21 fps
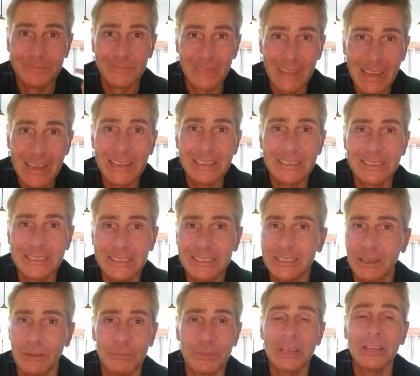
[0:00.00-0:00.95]
it's
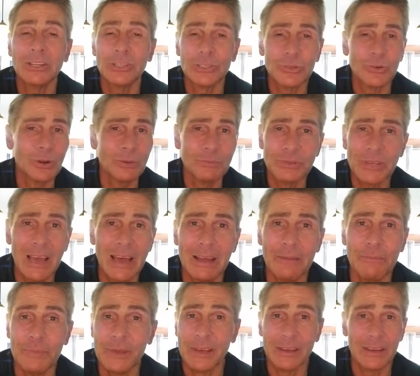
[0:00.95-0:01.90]
something in Trump's
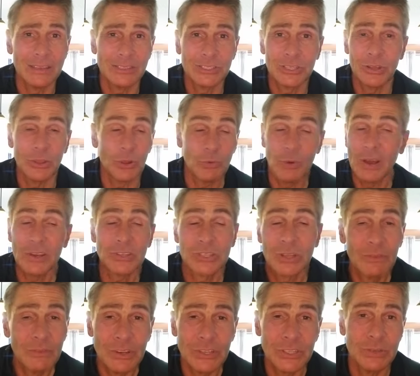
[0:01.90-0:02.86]
head, because to the rest
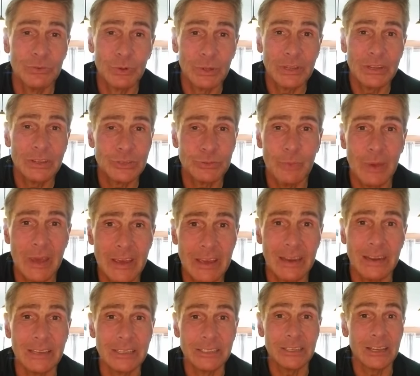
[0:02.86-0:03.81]
of us, it really doesn't make
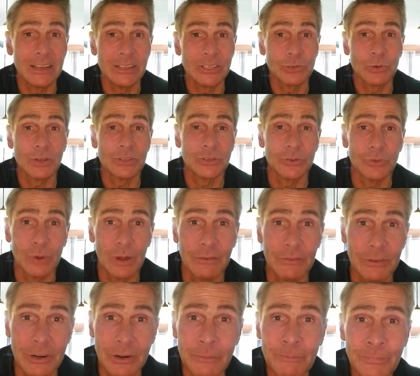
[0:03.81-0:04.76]
any sense
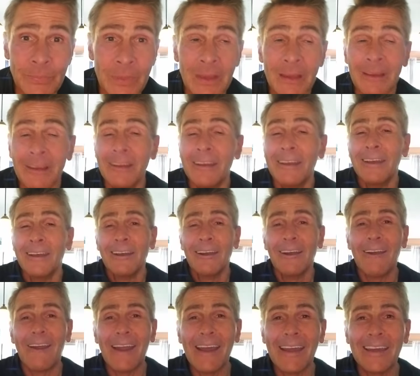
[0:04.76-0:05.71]
whatsoever.
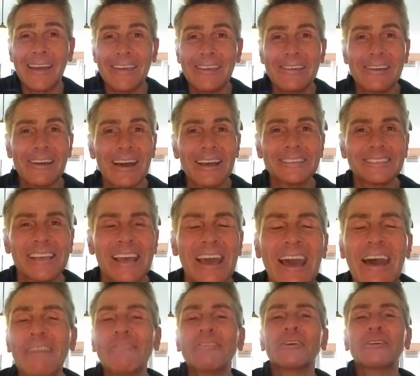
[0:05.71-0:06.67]
All right, you guys,
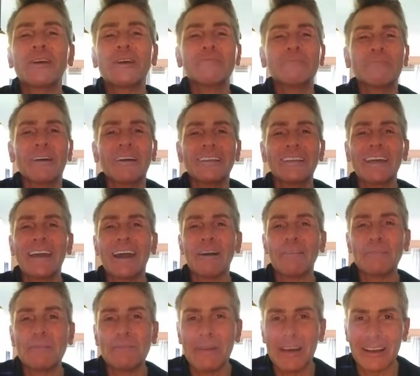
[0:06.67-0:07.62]
have a great Monday. I'll
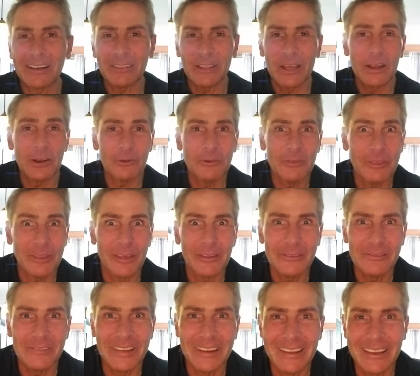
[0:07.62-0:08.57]
be back later with
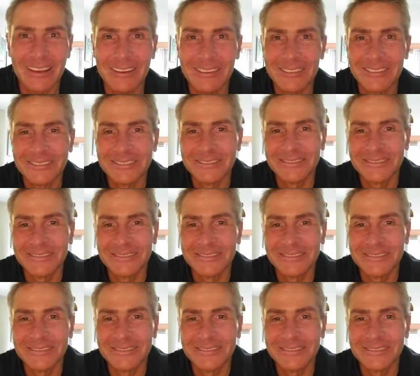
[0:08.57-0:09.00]
another video.